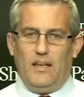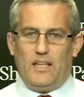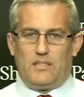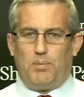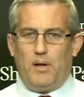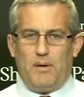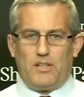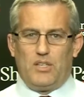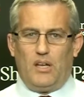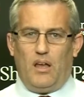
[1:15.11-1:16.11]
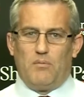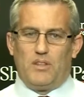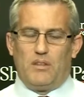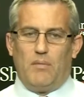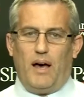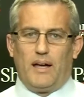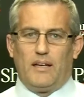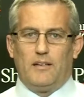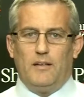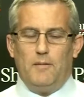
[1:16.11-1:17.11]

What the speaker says: It's pretty much in line with the market.